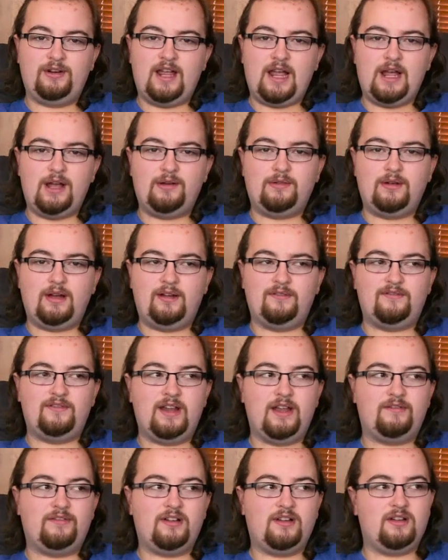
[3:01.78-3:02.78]
now.
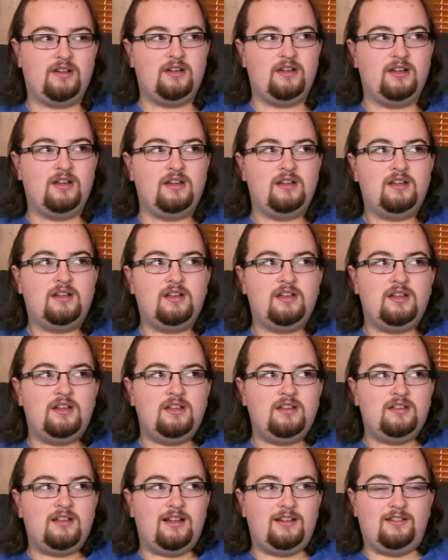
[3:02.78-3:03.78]

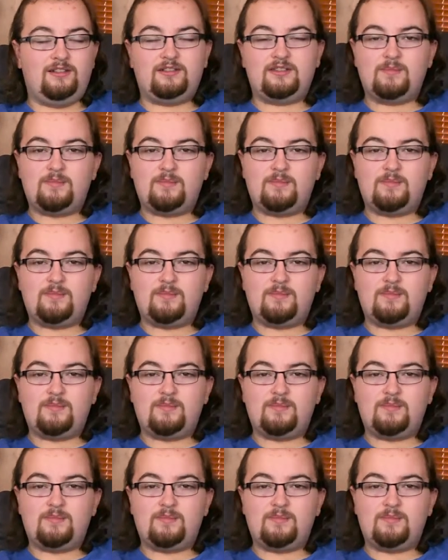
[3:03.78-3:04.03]
I used